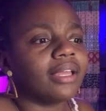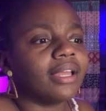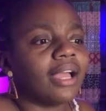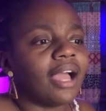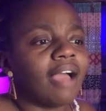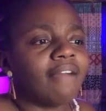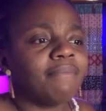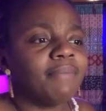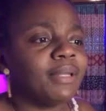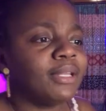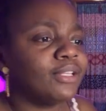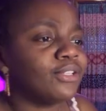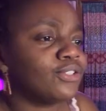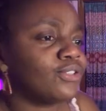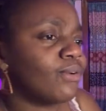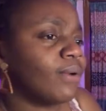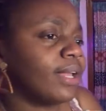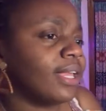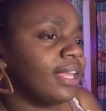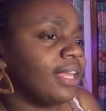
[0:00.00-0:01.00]
I've been
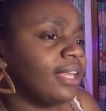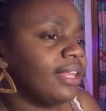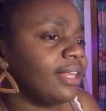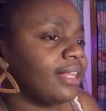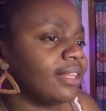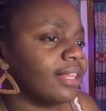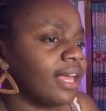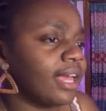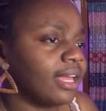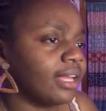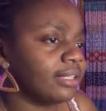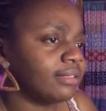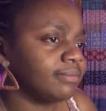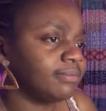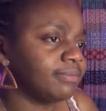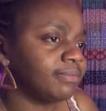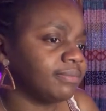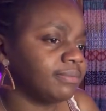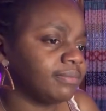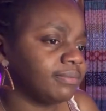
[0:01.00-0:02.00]
enjoying eating that.
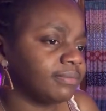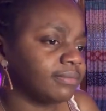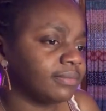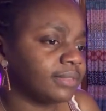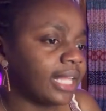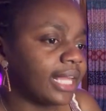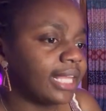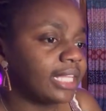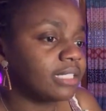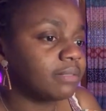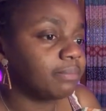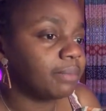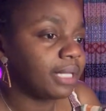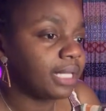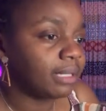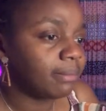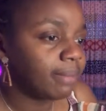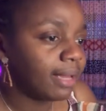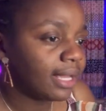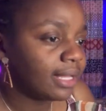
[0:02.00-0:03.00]
Like it's
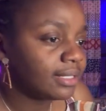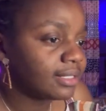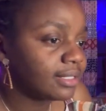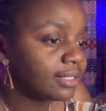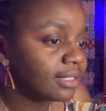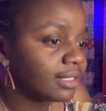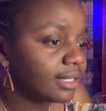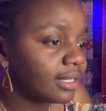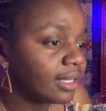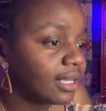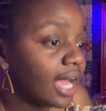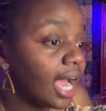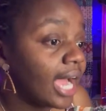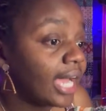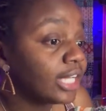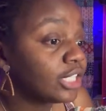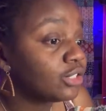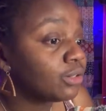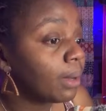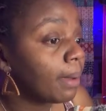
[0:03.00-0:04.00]
bean based. I
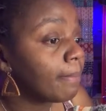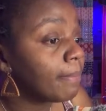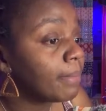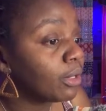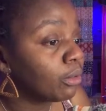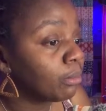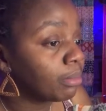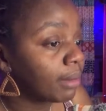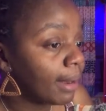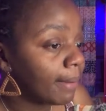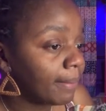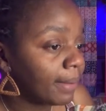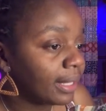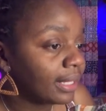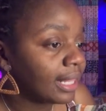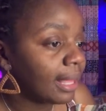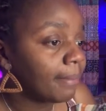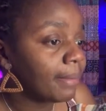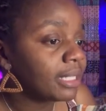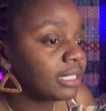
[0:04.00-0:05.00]
enjoy meal prepping.
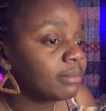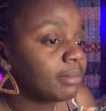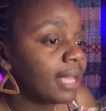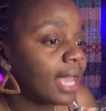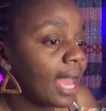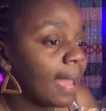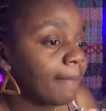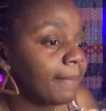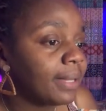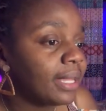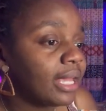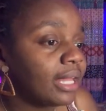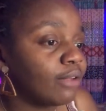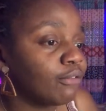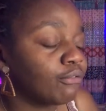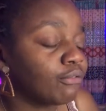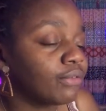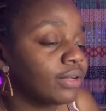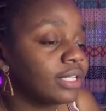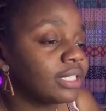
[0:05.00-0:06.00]
That makes me happy and
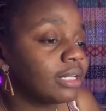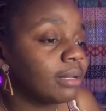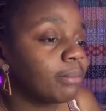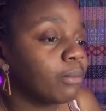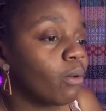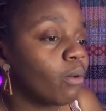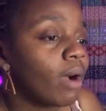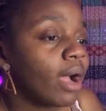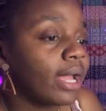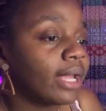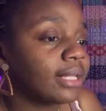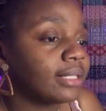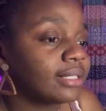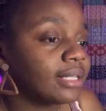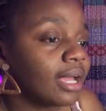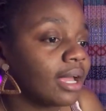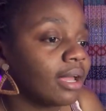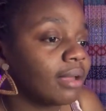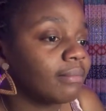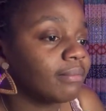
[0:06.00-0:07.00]
it frees up quiet
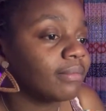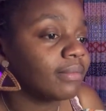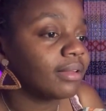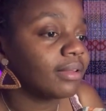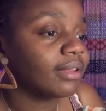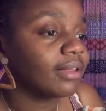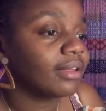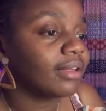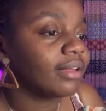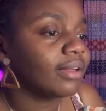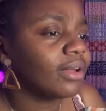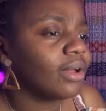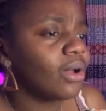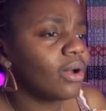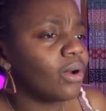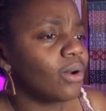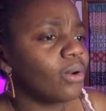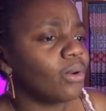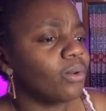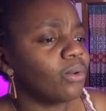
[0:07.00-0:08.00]
time.
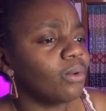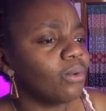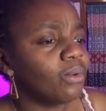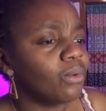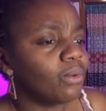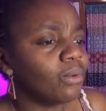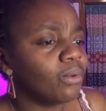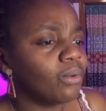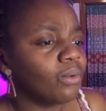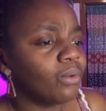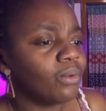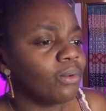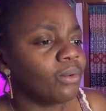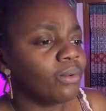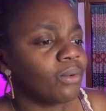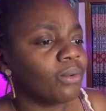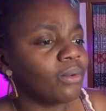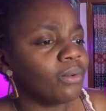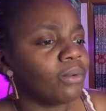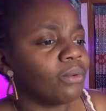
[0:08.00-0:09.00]

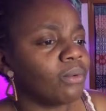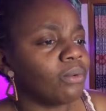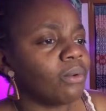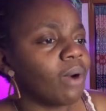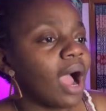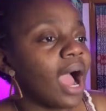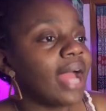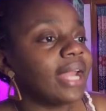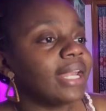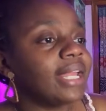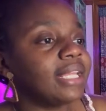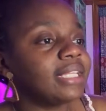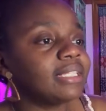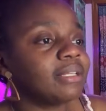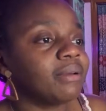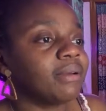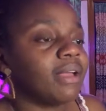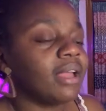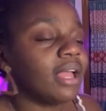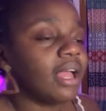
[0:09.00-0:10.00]
Ooh, I need
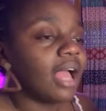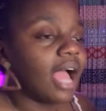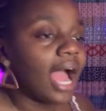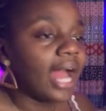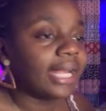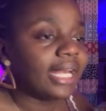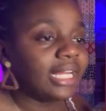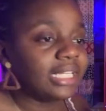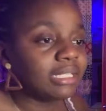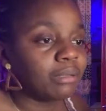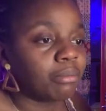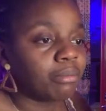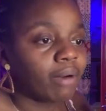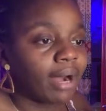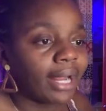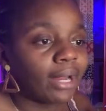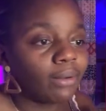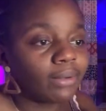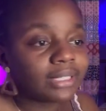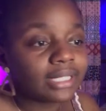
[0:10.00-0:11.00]
to
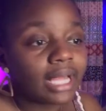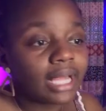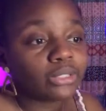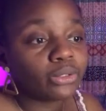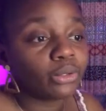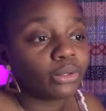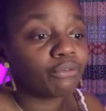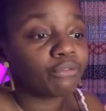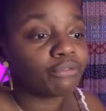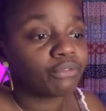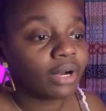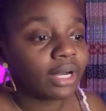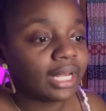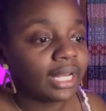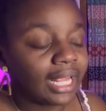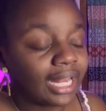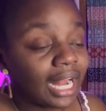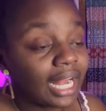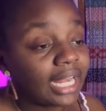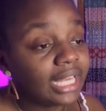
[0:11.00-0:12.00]
prioritize on the front
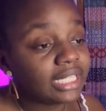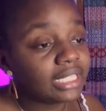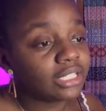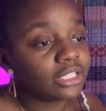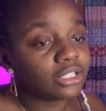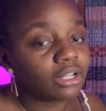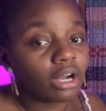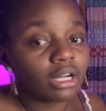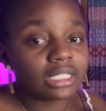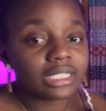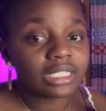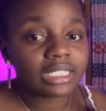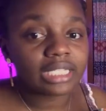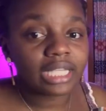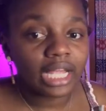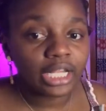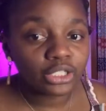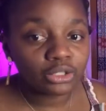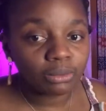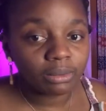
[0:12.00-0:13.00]
end. I need to start
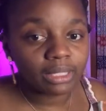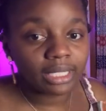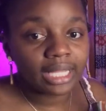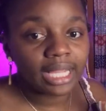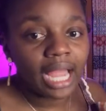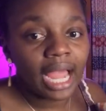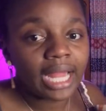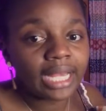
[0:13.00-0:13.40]
scheduling.